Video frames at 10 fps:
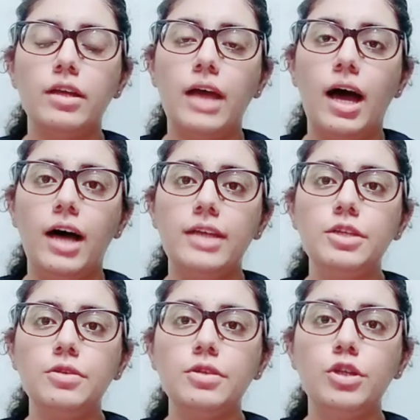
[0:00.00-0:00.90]
As
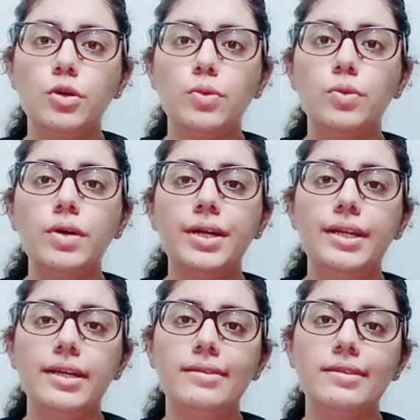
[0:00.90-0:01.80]
you know,
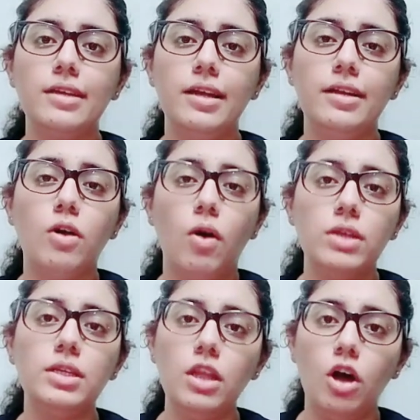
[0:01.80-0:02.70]
it cause
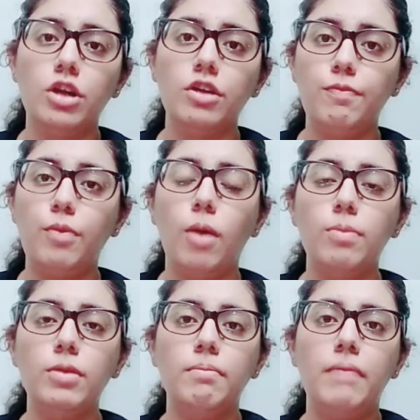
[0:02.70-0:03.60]
a lot of
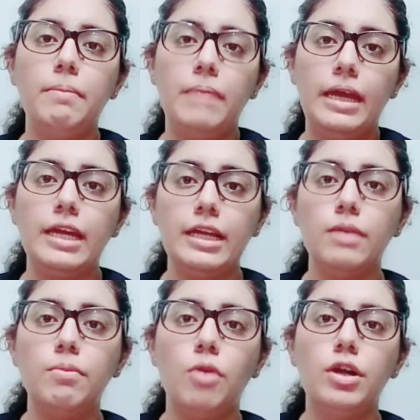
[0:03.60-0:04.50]
problem by making the
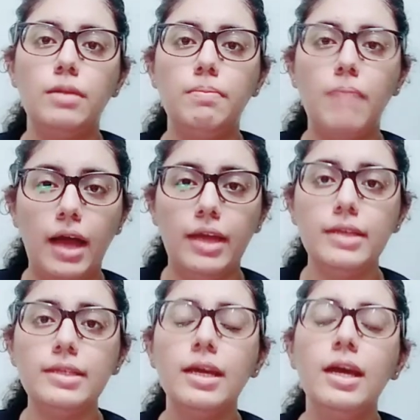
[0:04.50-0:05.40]
model
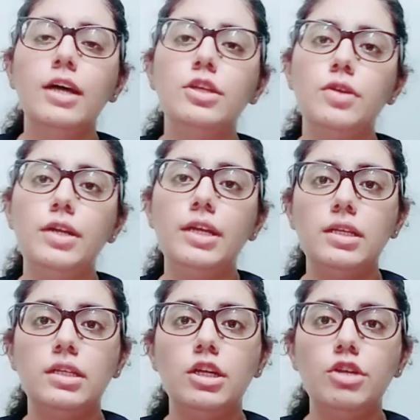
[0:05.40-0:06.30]
biased, so it does
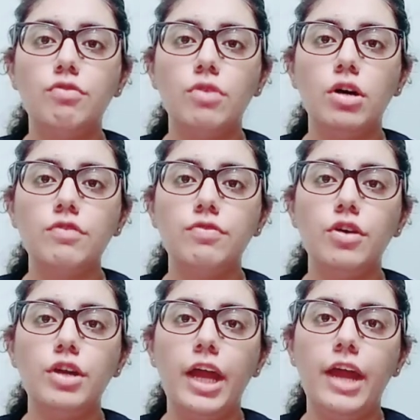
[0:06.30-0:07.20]
not work for
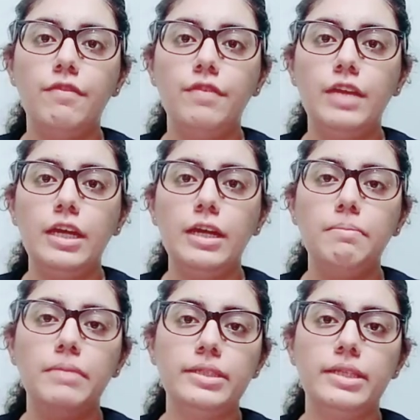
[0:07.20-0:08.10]
every
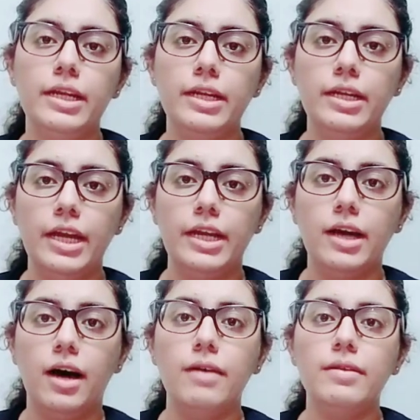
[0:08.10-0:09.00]
missing data.